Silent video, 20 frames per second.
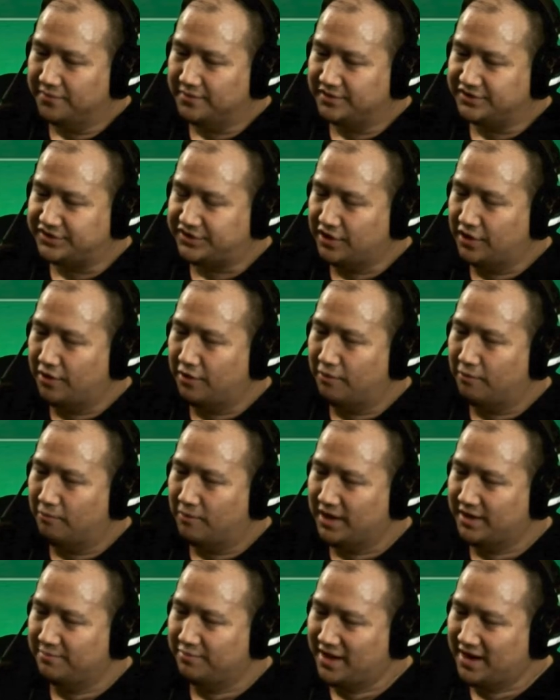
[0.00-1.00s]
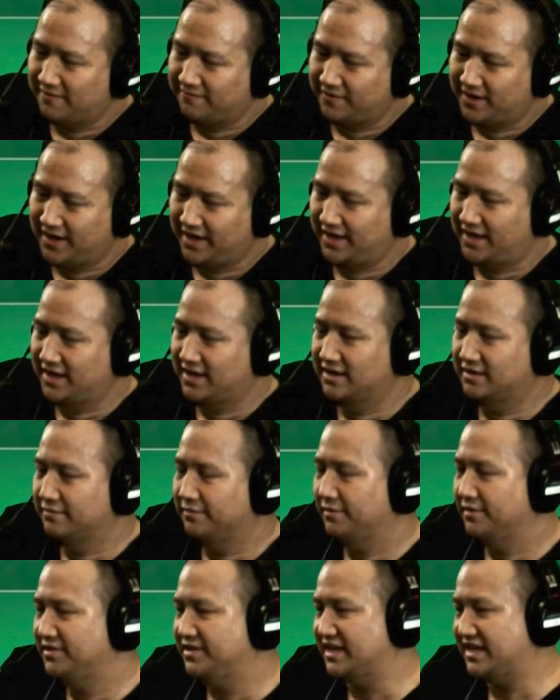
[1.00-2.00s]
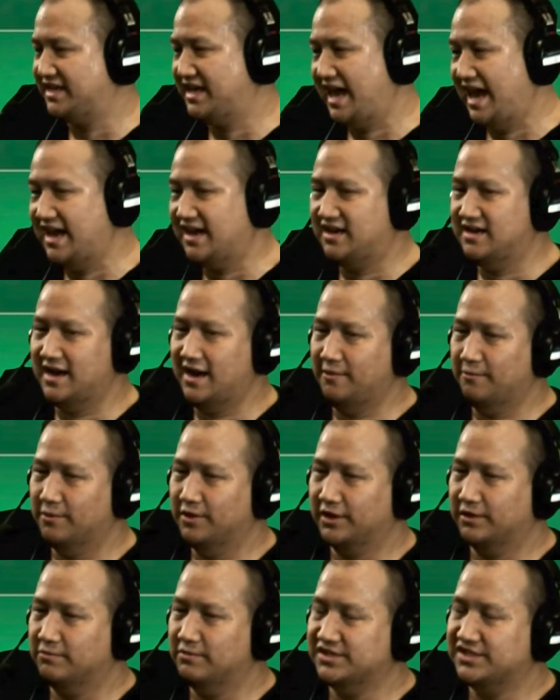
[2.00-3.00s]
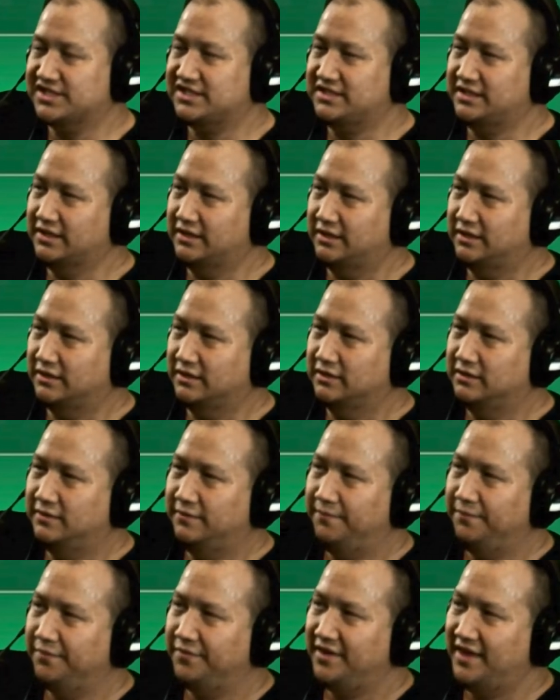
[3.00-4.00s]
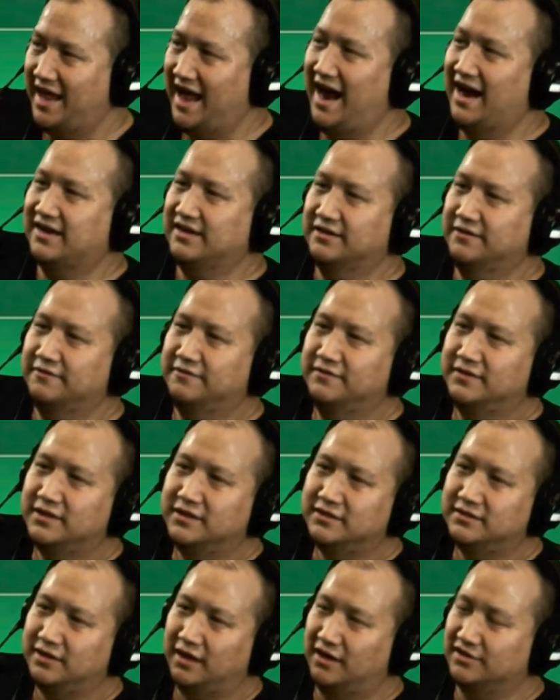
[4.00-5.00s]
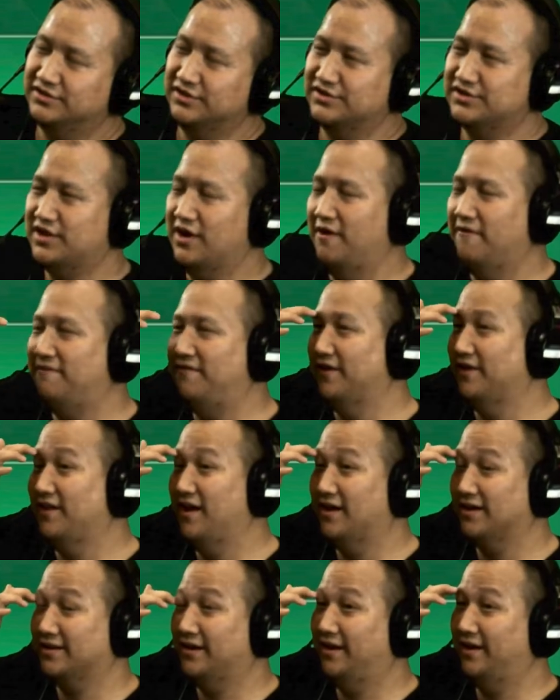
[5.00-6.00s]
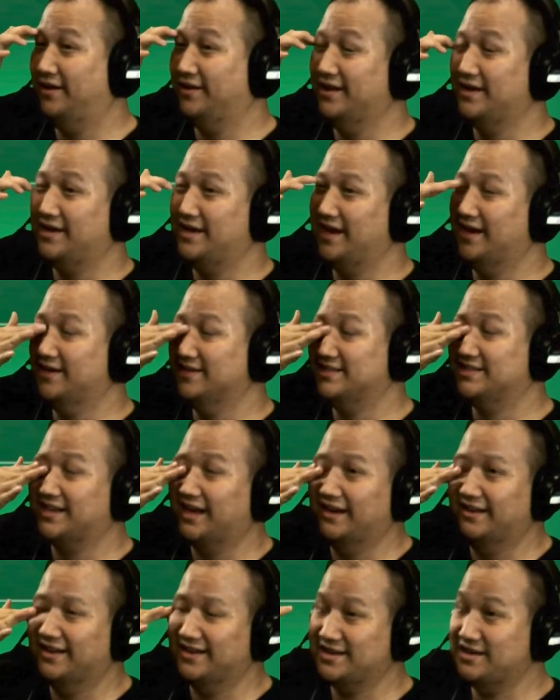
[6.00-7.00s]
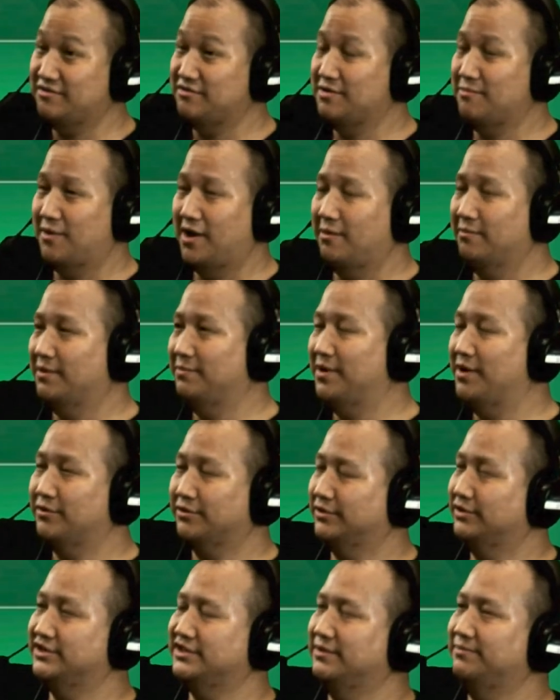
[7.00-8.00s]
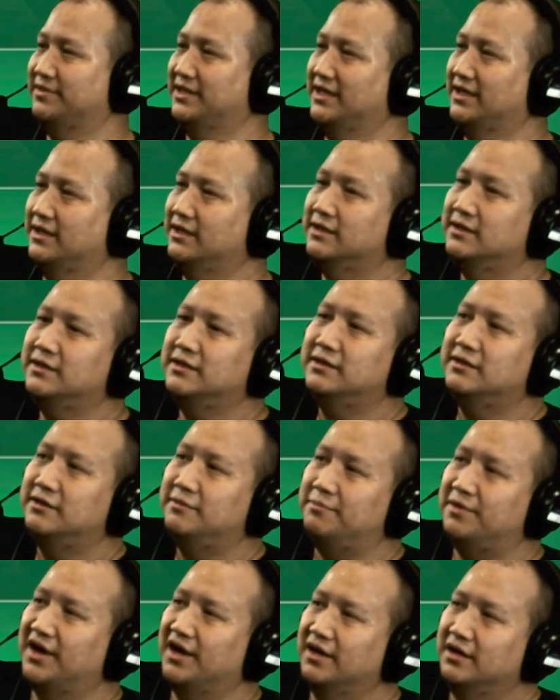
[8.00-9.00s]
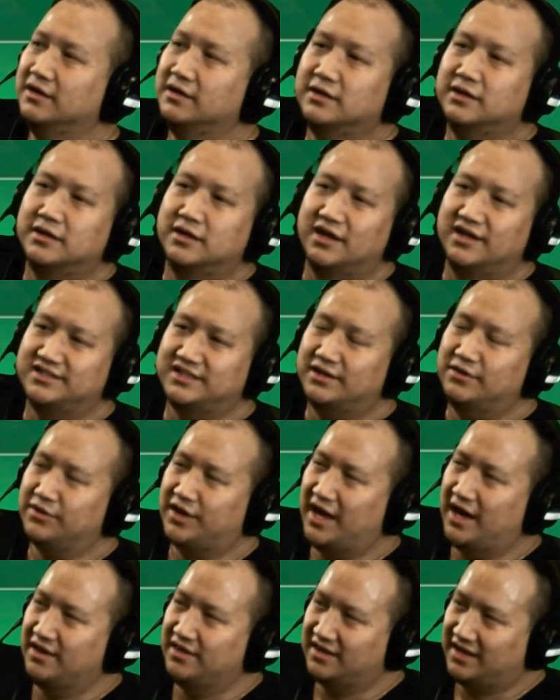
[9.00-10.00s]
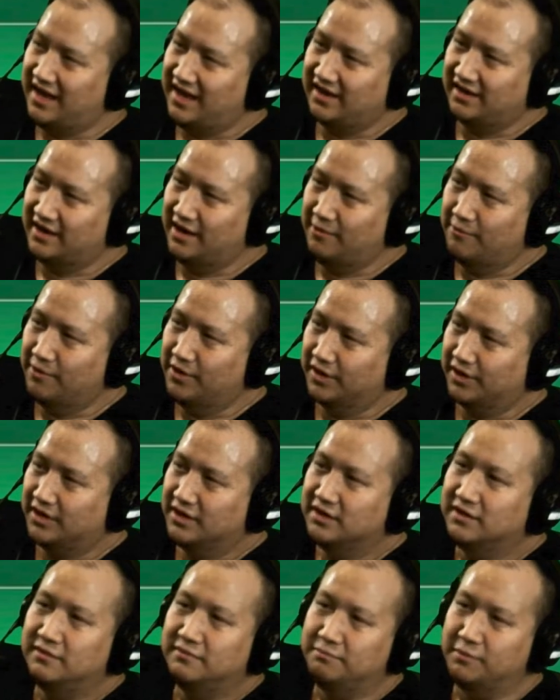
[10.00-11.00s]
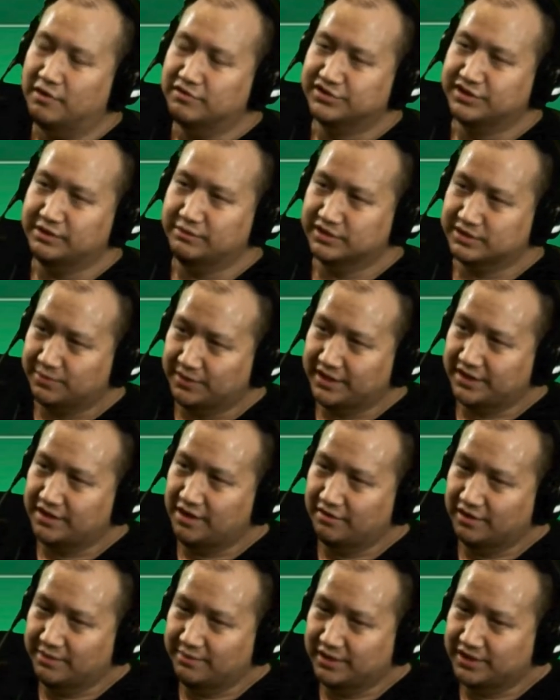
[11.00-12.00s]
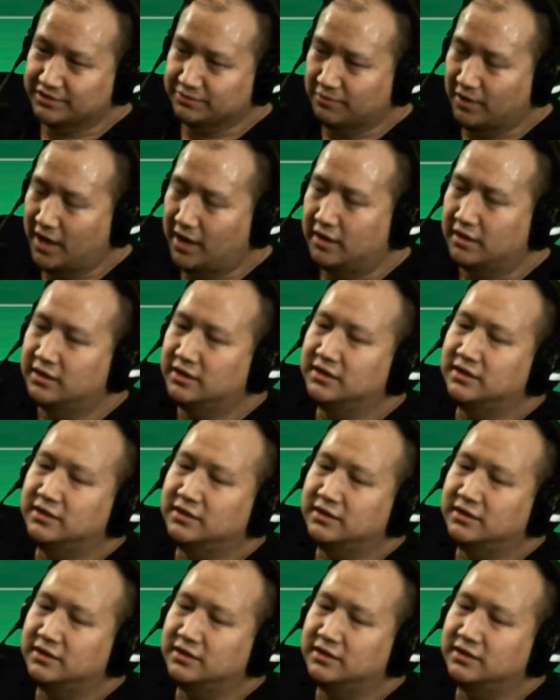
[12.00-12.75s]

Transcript: So when Black Friday hit, the Cake Network was still active. I also saw Phil Locke there. I think he had a skin like Unabomber Poker or something. But I did okay on the Cake Network. Mostly was playing No Limit as well.